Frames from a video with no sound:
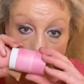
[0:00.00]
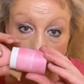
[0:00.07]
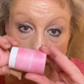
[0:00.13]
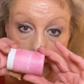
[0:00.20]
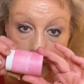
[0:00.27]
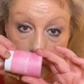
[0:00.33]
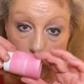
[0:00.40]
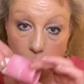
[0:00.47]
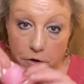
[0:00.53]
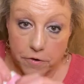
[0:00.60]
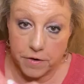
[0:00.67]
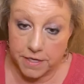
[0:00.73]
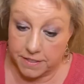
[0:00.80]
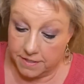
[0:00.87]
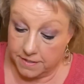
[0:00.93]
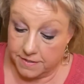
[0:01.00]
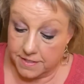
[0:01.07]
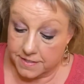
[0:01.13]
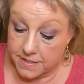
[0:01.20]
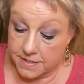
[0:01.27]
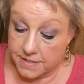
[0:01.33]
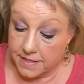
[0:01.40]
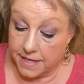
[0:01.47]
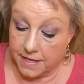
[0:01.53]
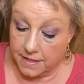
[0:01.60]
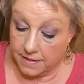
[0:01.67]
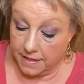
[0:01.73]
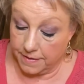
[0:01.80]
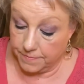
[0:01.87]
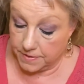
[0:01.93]
If you order it, this is like a
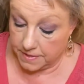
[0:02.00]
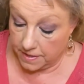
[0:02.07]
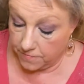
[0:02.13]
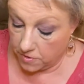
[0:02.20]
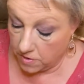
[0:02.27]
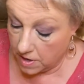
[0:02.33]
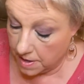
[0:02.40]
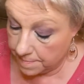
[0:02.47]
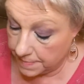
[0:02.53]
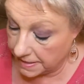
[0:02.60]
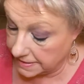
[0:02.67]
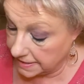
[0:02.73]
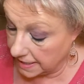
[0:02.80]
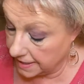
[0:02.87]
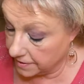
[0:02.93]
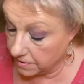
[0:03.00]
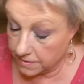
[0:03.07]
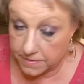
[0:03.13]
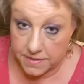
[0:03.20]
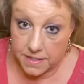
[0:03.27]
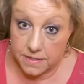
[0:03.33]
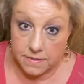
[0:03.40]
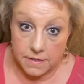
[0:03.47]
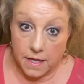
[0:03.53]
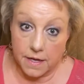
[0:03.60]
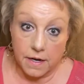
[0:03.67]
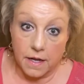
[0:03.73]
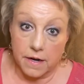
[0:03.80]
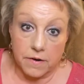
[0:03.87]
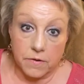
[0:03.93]
lifesaver. My daughter says, I
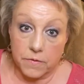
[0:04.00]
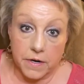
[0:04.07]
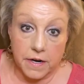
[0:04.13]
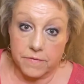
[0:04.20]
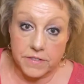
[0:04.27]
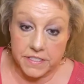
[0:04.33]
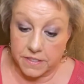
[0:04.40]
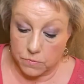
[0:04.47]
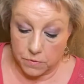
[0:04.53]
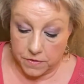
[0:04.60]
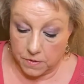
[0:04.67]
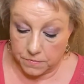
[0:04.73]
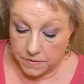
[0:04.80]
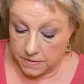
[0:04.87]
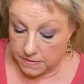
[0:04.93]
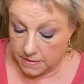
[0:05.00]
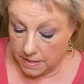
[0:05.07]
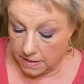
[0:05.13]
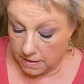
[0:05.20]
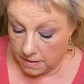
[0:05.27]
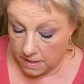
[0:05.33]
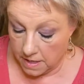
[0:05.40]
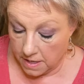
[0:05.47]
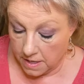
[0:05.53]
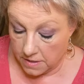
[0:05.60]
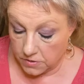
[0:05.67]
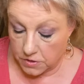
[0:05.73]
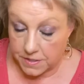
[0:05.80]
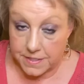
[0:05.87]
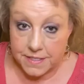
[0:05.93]
don't know what I ever did without this thing. So
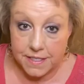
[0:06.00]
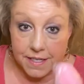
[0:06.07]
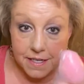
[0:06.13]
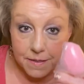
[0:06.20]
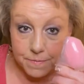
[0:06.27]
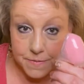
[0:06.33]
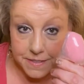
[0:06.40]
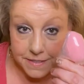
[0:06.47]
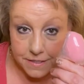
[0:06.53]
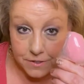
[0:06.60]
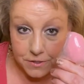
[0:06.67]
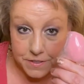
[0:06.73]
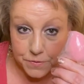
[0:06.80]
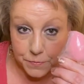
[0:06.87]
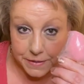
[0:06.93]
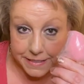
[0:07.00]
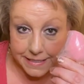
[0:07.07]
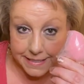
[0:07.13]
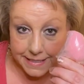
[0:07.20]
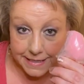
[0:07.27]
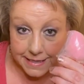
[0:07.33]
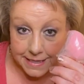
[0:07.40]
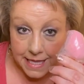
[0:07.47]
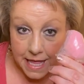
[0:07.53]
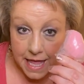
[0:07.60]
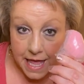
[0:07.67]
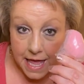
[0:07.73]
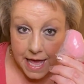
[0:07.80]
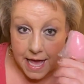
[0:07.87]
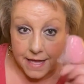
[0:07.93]
you can see it comes, it looks really little,
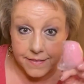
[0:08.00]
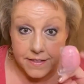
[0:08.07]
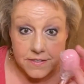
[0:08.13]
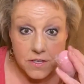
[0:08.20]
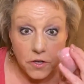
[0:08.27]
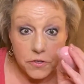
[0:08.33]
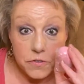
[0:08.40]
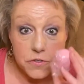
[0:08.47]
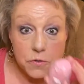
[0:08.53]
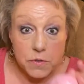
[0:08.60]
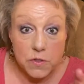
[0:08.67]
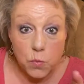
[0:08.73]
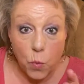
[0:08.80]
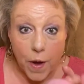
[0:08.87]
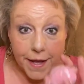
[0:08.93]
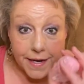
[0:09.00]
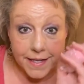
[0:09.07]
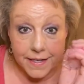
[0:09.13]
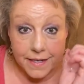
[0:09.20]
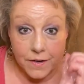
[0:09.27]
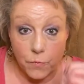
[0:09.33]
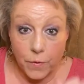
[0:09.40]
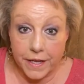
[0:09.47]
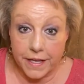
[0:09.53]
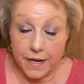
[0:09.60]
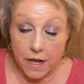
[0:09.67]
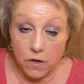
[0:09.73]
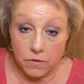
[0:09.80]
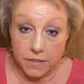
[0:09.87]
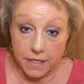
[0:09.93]
and that's all you do is wet it and wring it
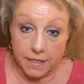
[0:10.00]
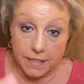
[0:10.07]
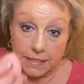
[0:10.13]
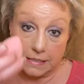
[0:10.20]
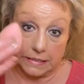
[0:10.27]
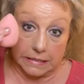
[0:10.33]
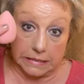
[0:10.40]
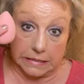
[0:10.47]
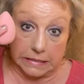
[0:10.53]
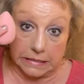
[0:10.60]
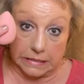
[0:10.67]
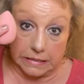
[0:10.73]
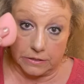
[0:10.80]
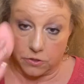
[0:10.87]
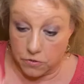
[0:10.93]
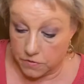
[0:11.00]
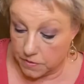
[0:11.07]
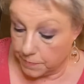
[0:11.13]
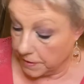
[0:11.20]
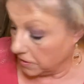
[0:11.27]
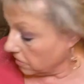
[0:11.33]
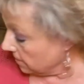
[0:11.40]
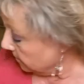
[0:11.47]
out, and it turns bigger.